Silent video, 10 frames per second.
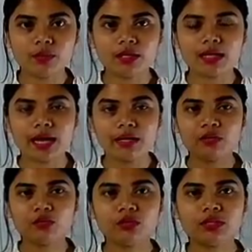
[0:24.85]
but I
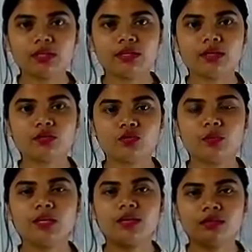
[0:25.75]
know that there are so
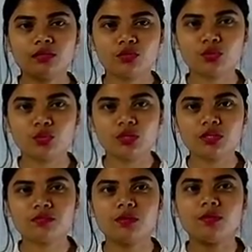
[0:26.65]
many other
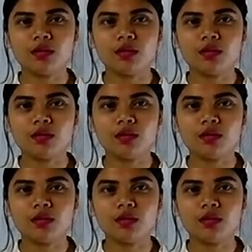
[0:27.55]
students from